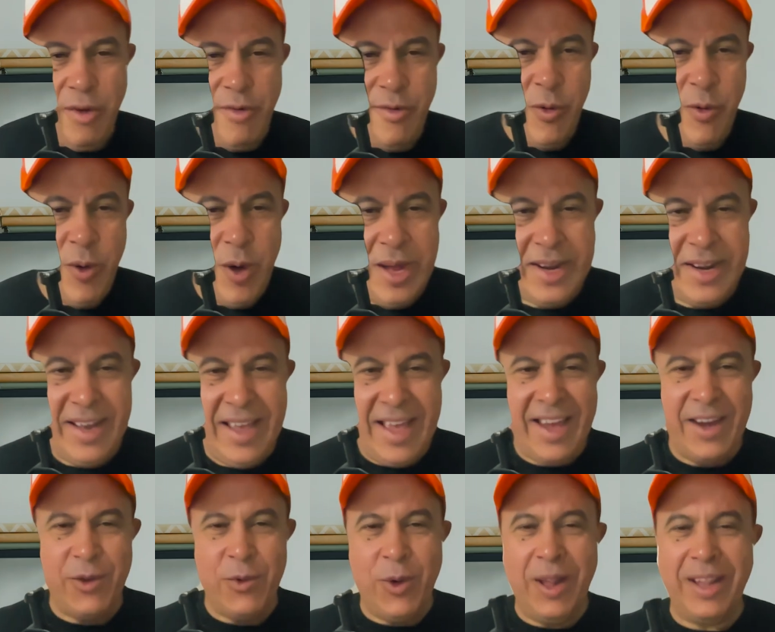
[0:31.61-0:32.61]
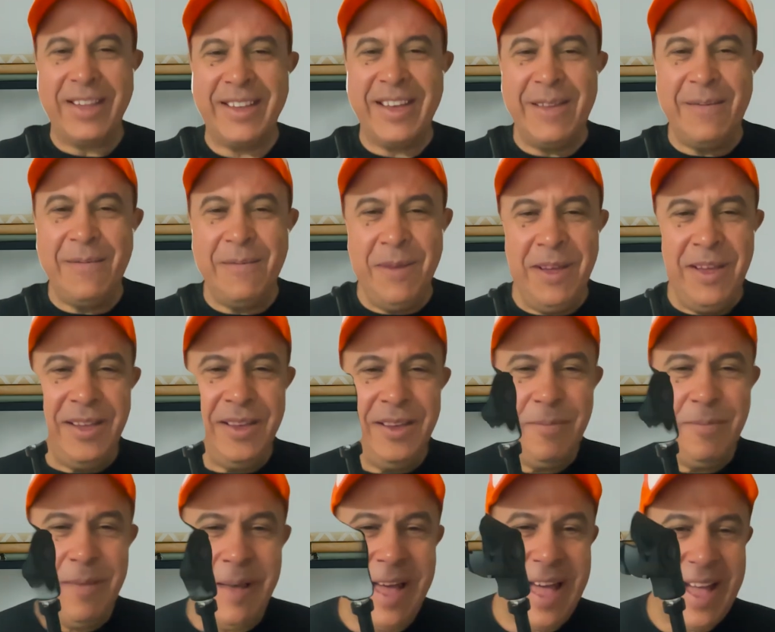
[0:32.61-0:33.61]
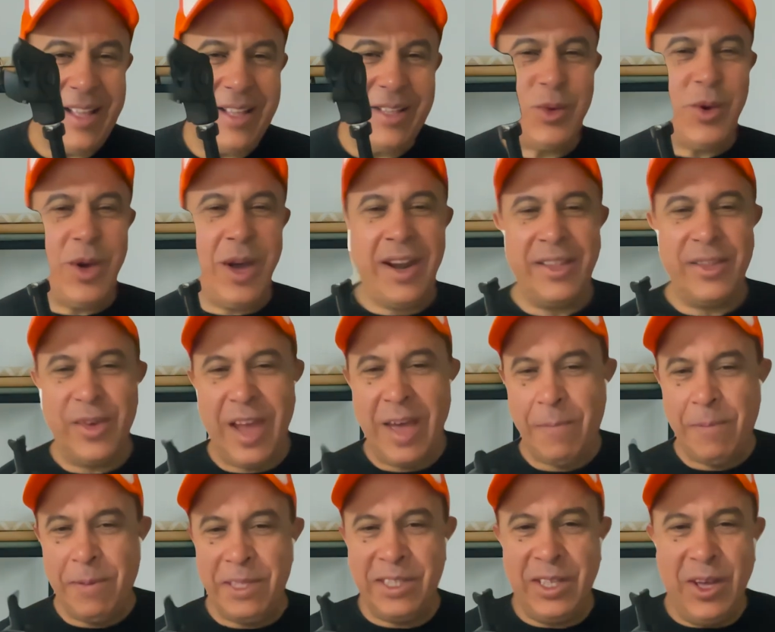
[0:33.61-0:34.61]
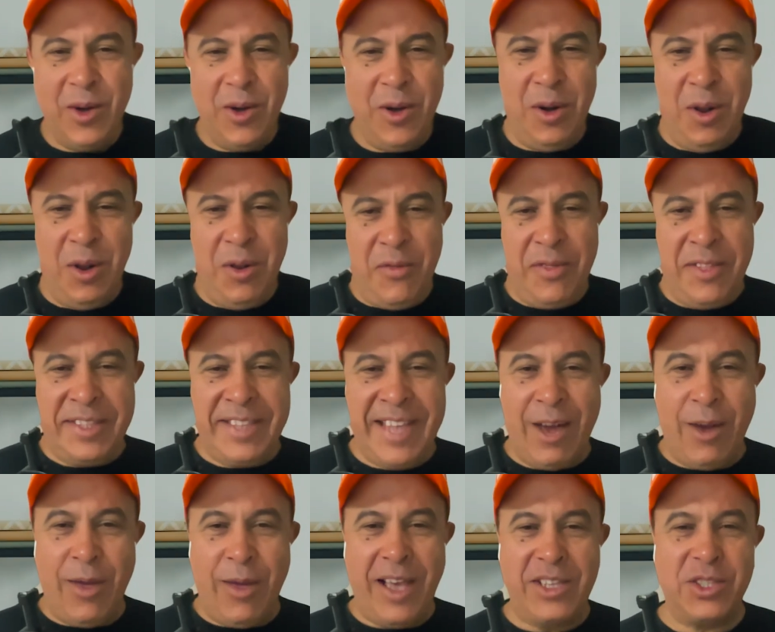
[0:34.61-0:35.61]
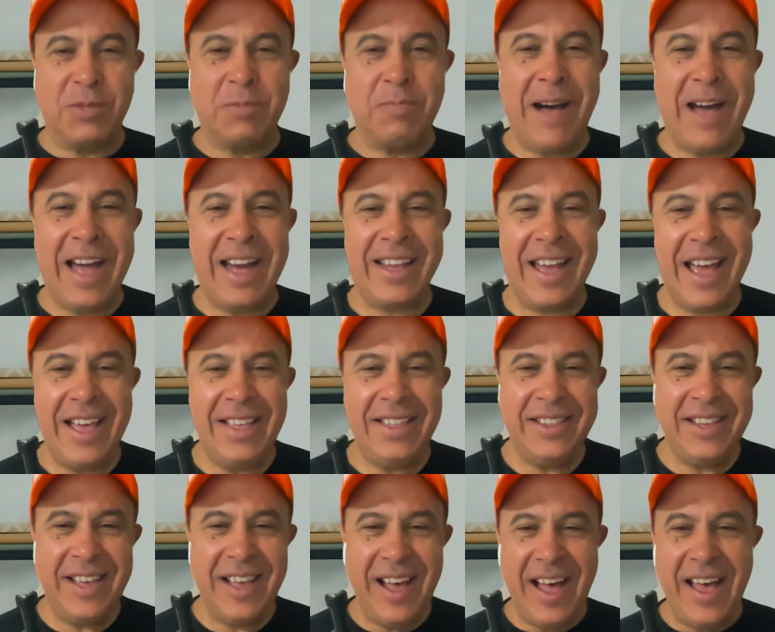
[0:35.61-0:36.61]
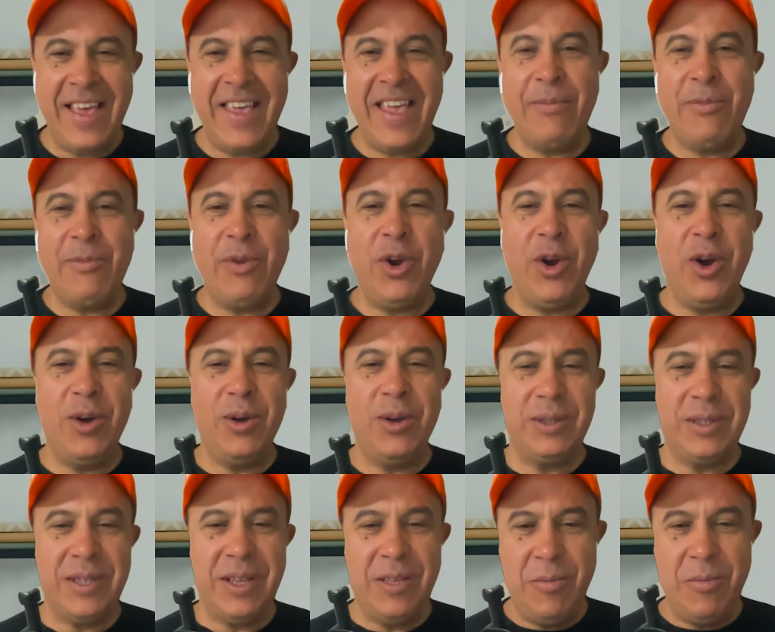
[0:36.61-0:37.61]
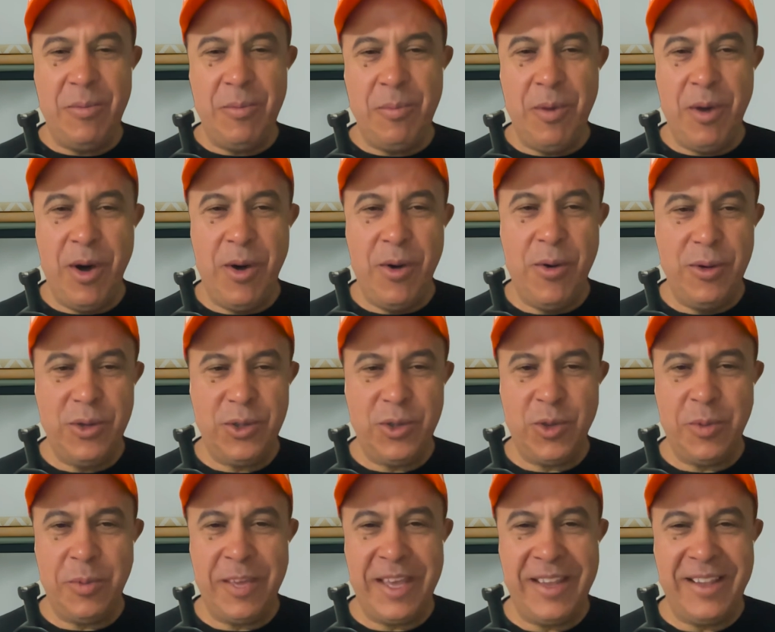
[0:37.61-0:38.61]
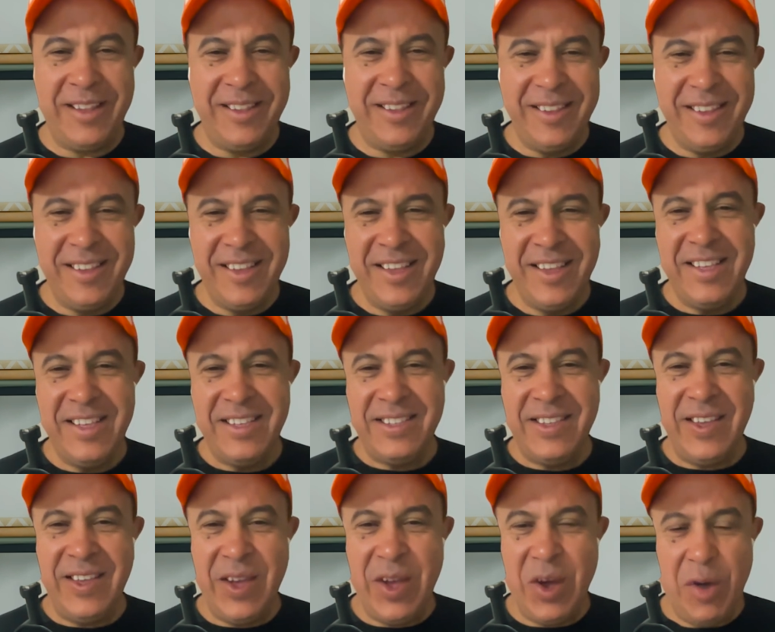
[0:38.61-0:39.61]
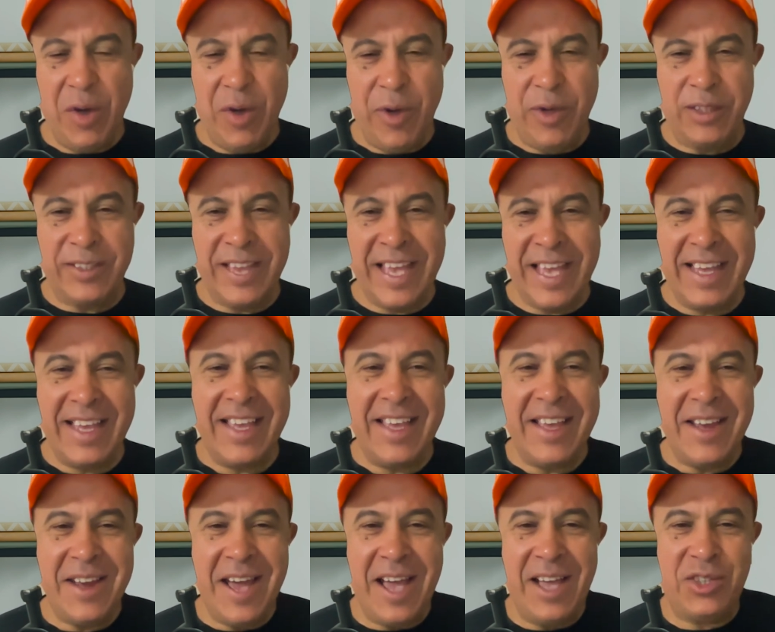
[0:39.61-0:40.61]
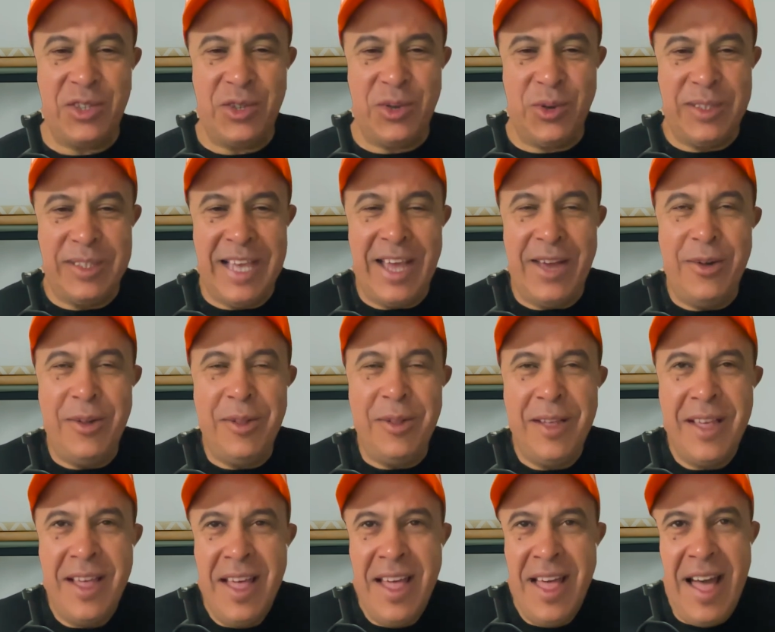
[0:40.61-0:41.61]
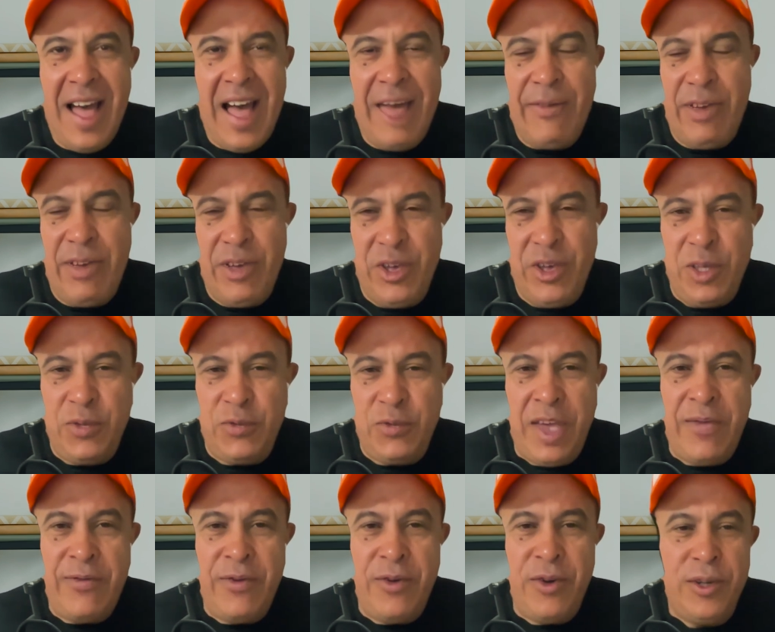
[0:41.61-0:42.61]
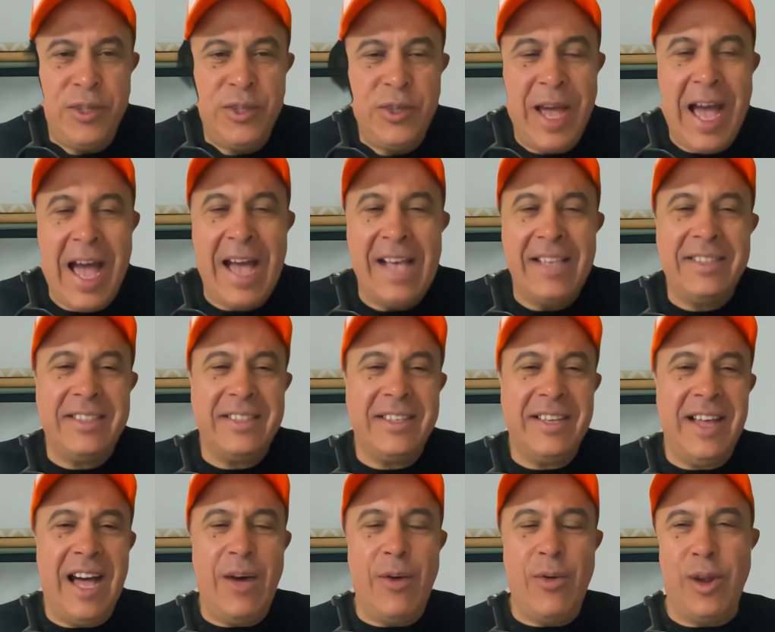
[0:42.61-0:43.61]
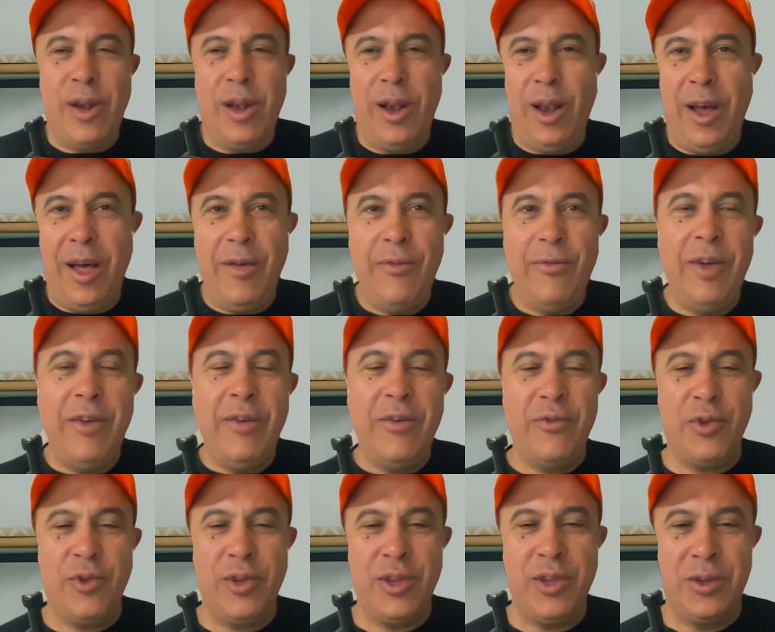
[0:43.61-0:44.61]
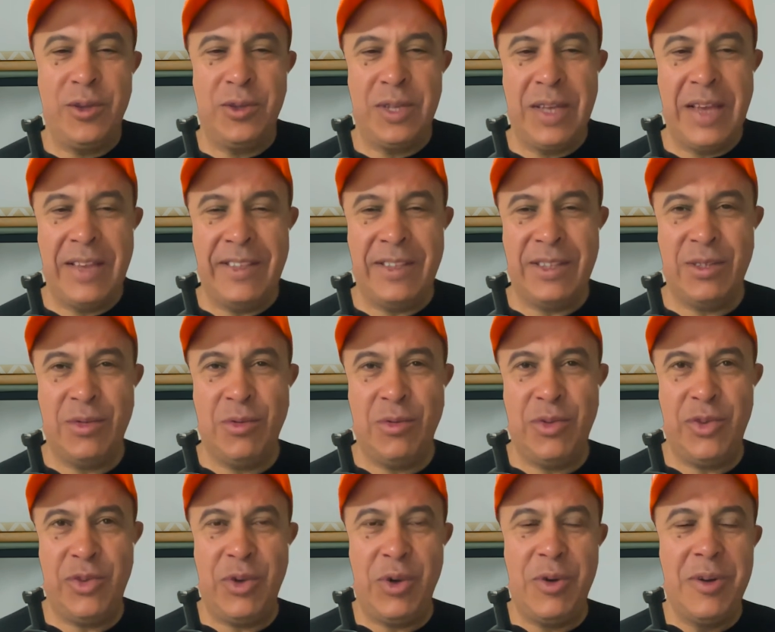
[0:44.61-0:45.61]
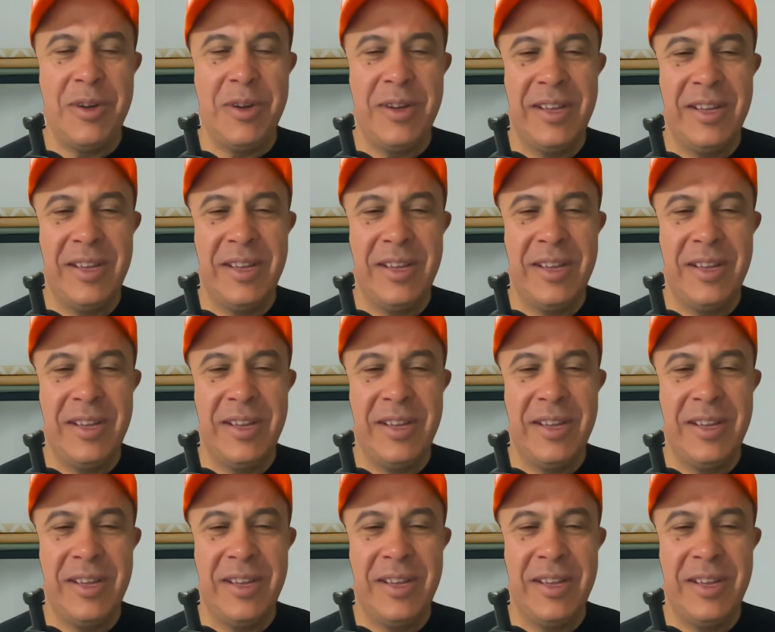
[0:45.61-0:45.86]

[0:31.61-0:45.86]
everyone, and welcome back to another episode of the Title Agents podcast. I am your host, Mo Shamil, CEO of Alltech National Title. I have a huge favor to ask. I would love for you to give us a review